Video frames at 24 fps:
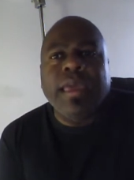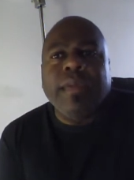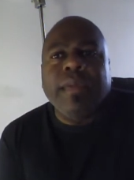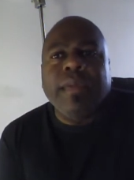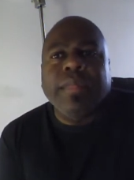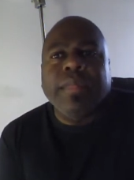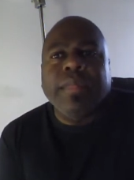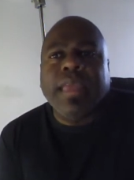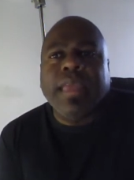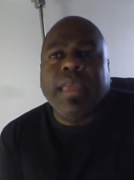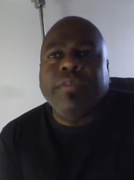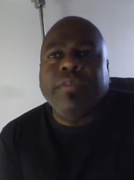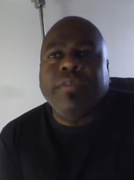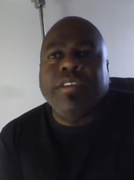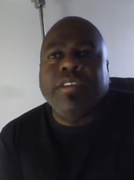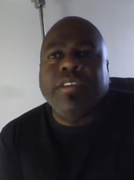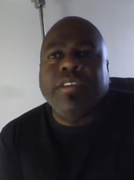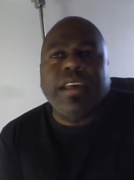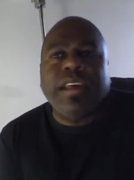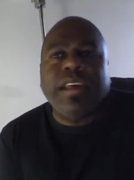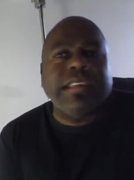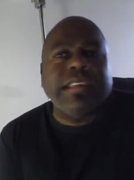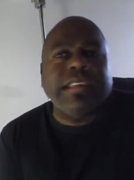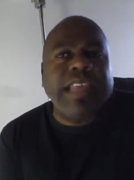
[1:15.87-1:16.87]
But they were
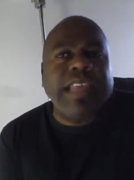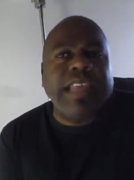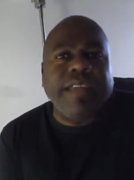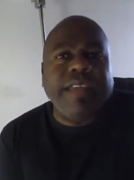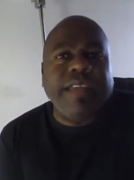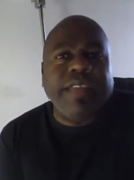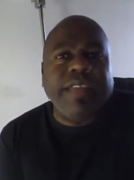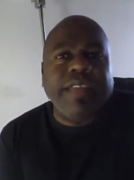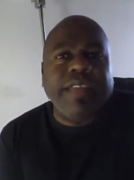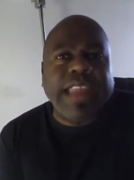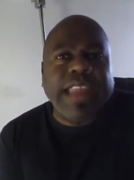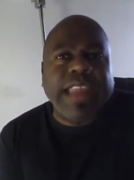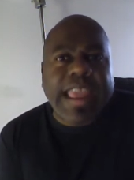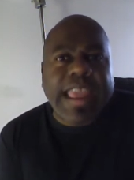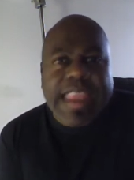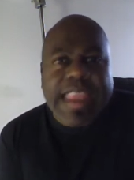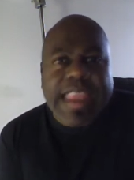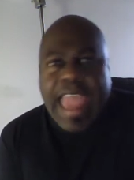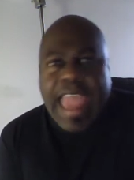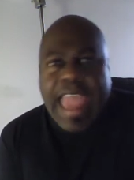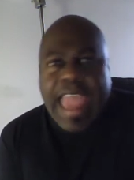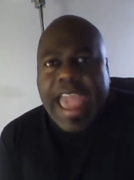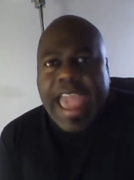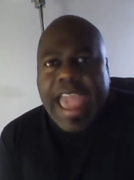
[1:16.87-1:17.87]
just everyday
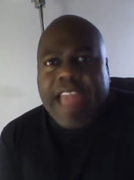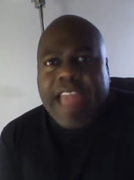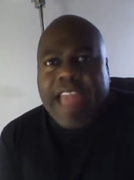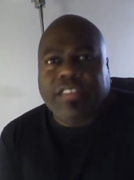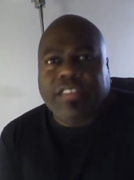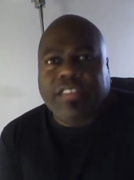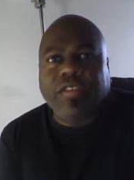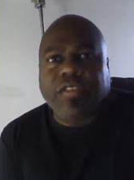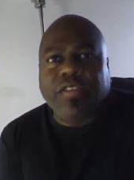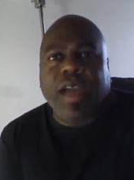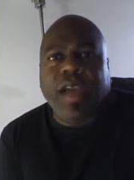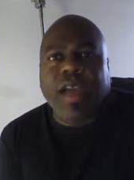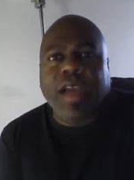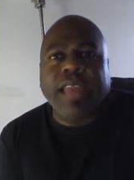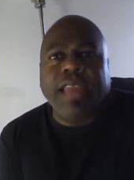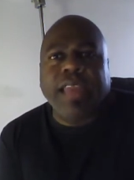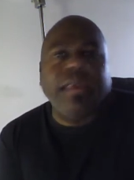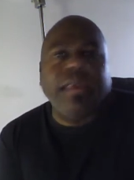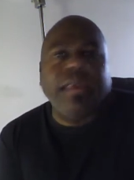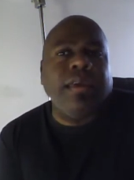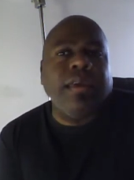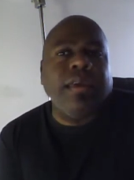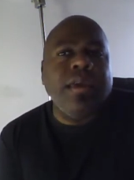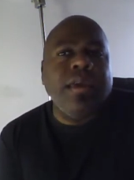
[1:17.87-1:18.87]
dads trying
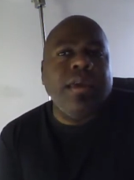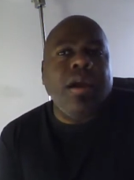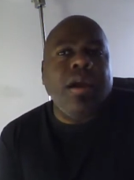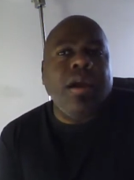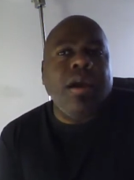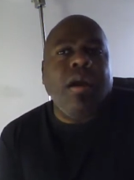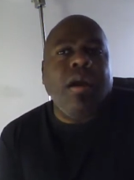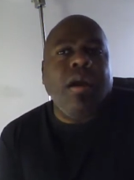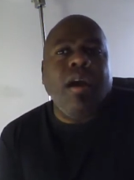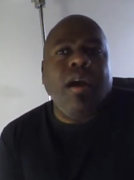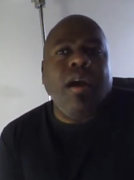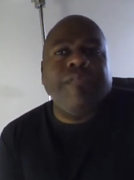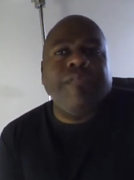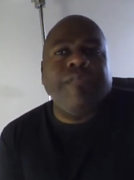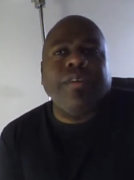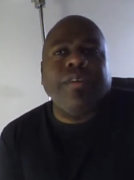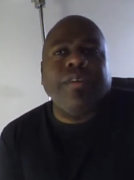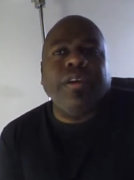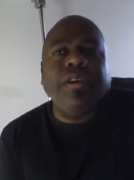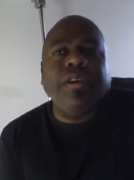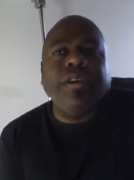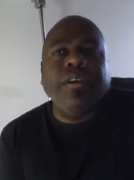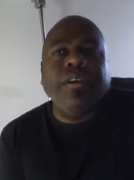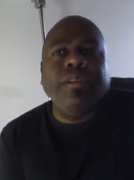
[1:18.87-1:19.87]
to offer
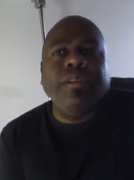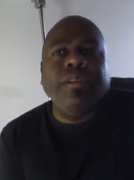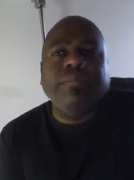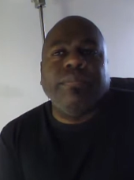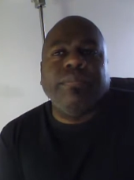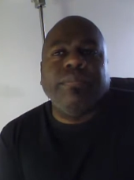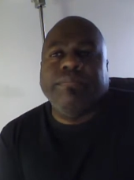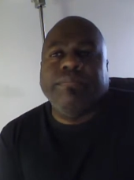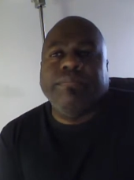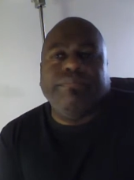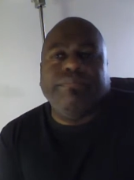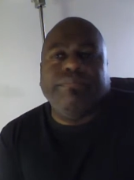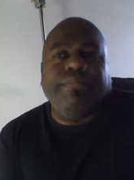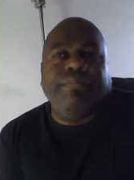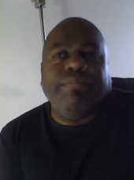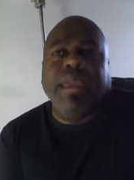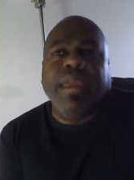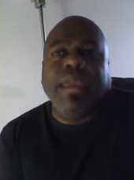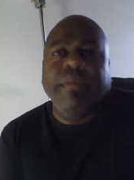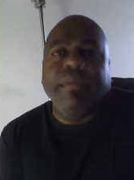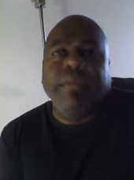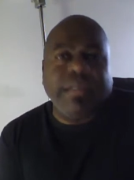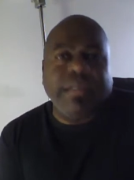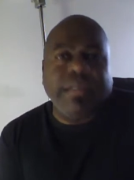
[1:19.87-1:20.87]
good
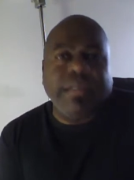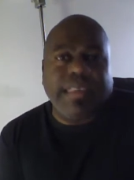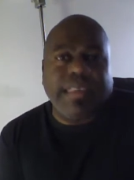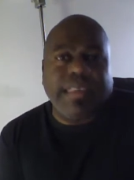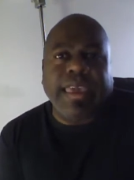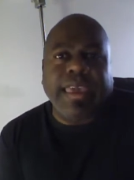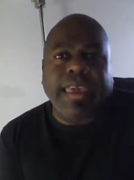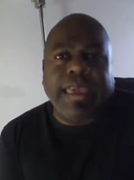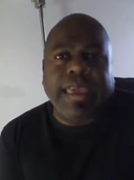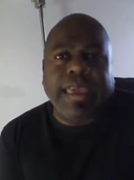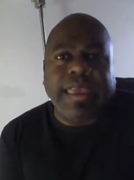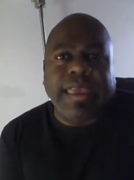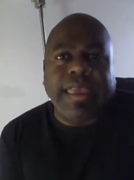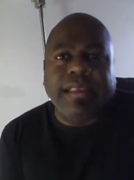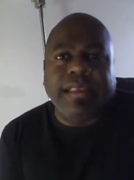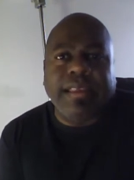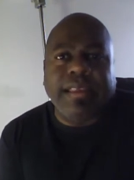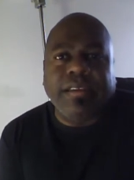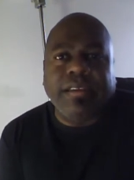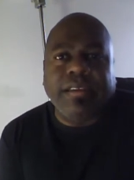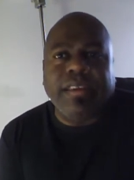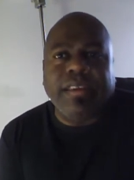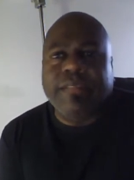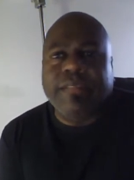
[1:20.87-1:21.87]
parenting and
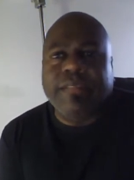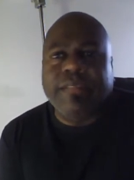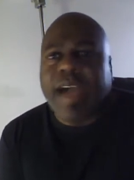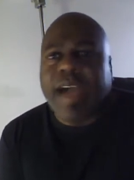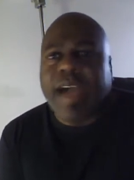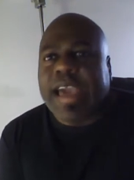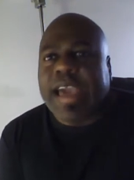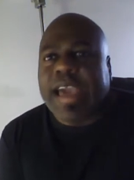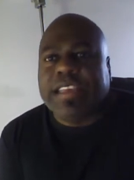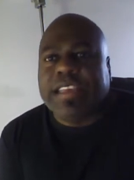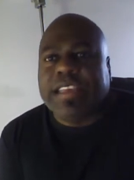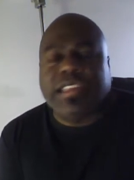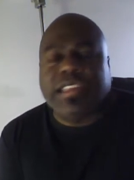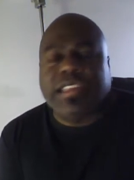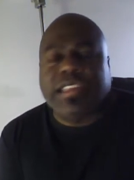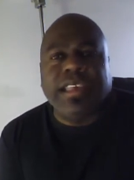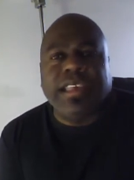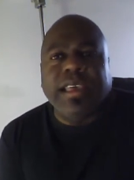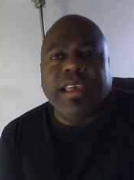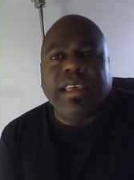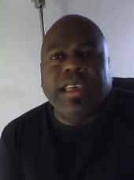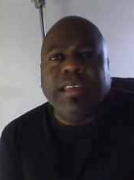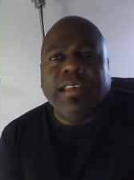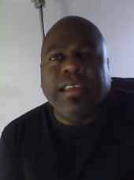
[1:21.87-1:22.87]
good advice
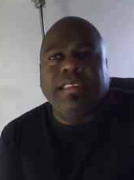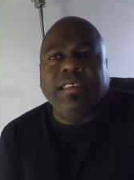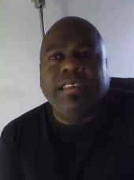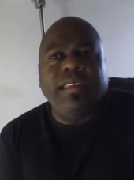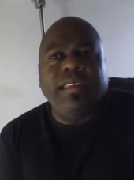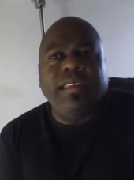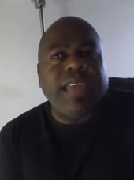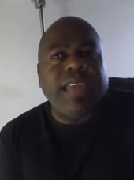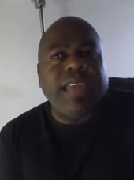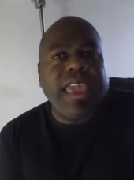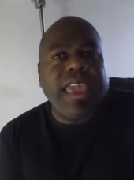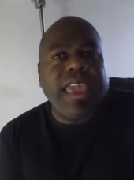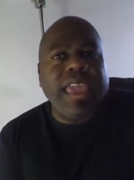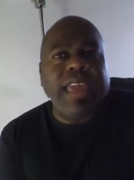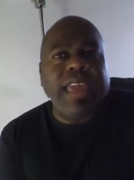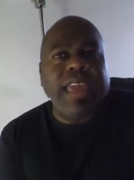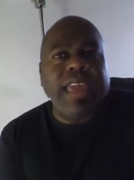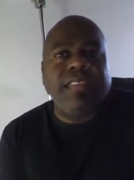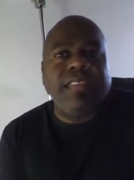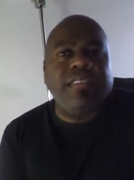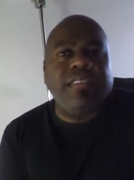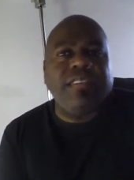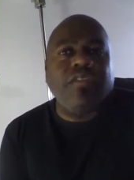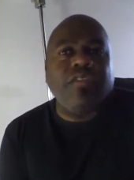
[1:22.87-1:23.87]
to their
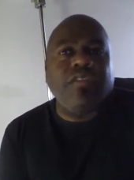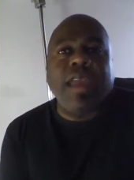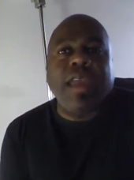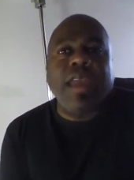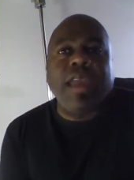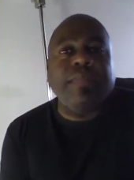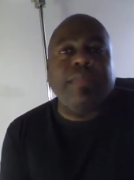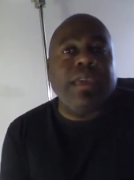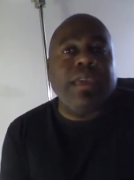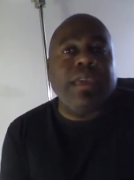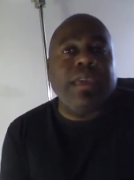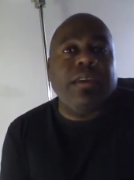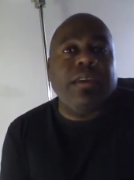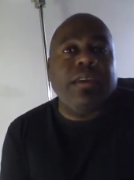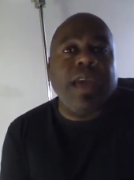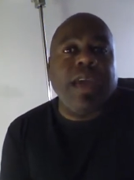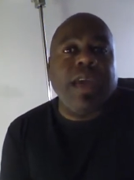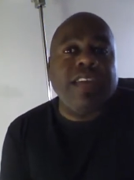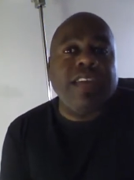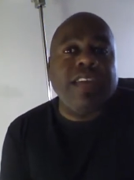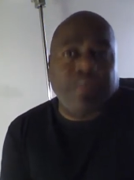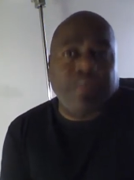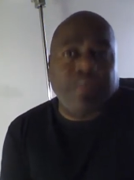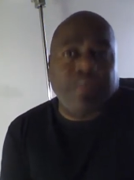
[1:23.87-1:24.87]
kids and trying to be good
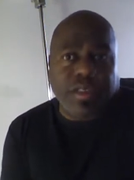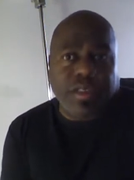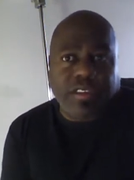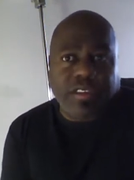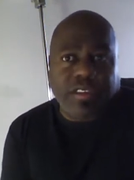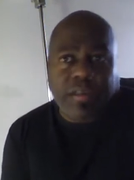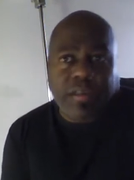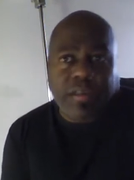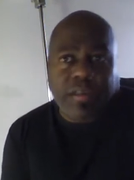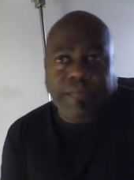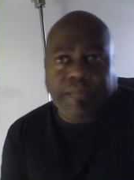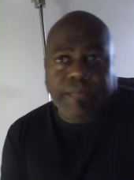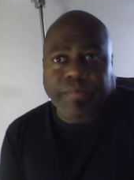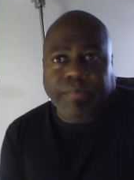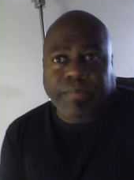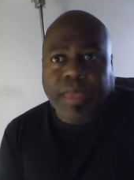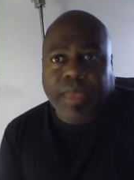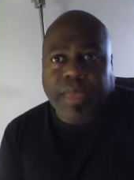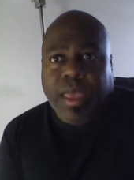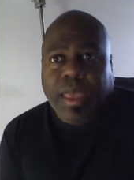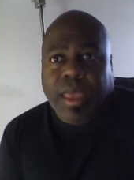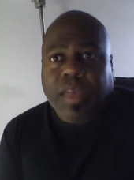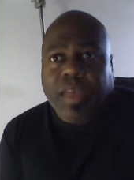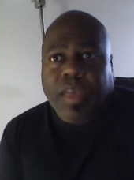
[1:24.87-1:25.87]
husbands.
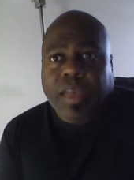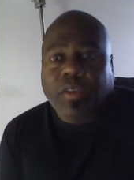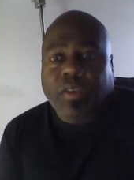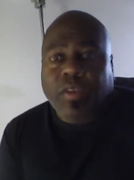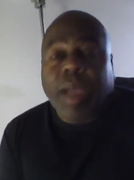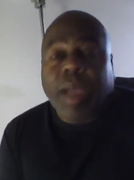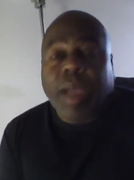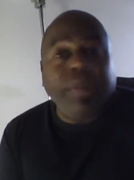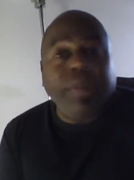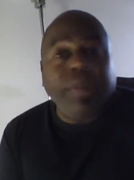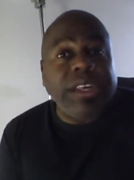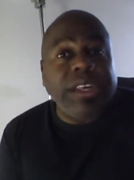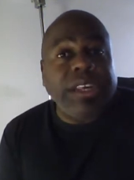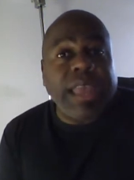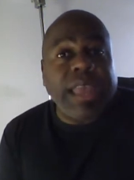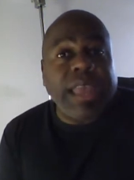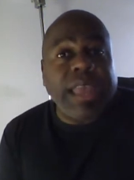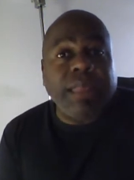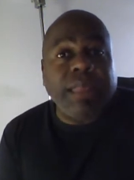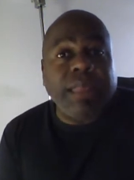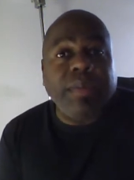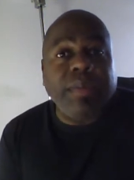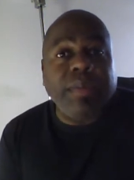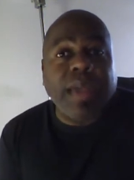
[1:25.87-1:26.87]
So I
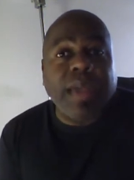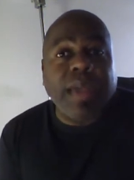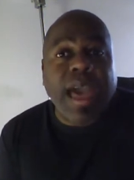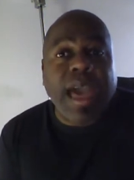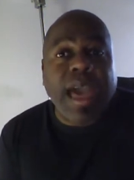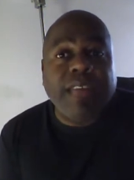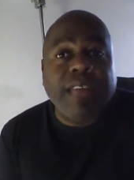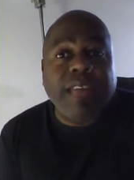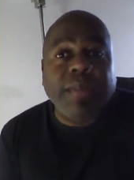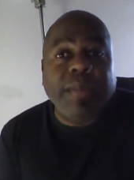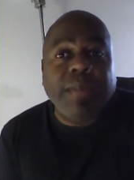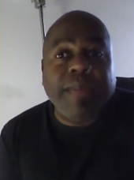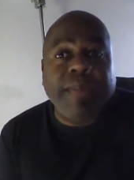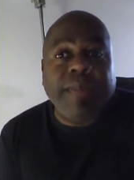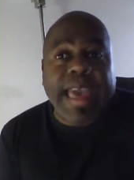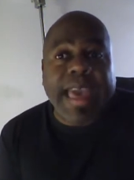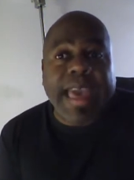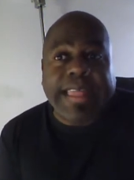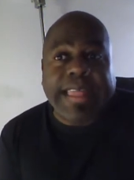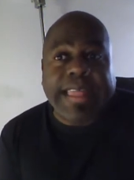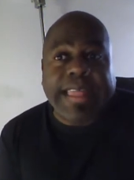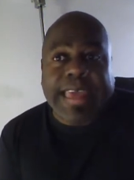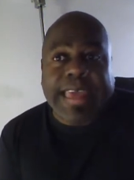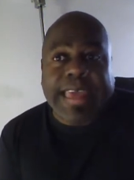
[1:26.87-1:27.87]
appreciated Bill Cosby
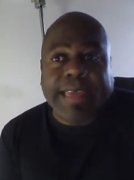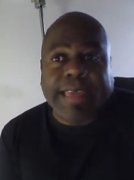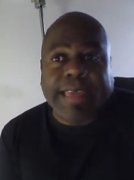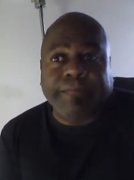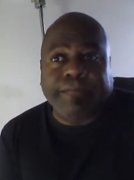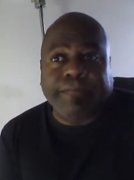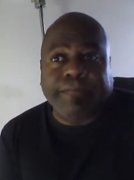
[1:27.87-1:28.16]
back then.